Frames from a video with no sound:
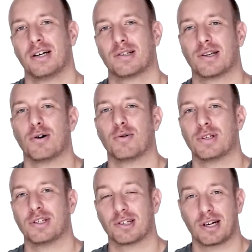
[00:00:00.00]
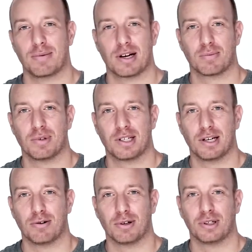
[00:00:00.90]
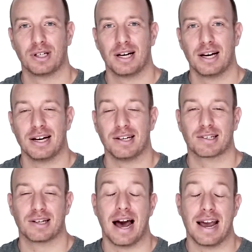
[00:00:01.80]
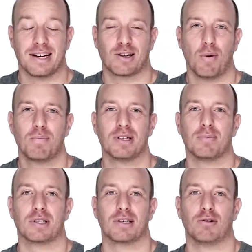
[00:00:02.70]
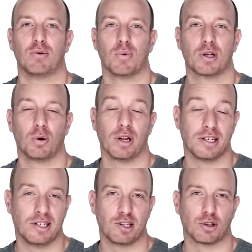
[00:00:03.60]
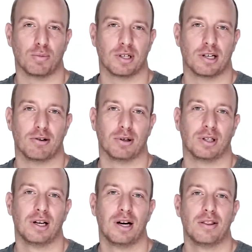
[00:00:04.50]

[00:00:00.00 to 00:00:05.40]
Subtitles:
So the digital ABS material is a composite material, what we call a digital material,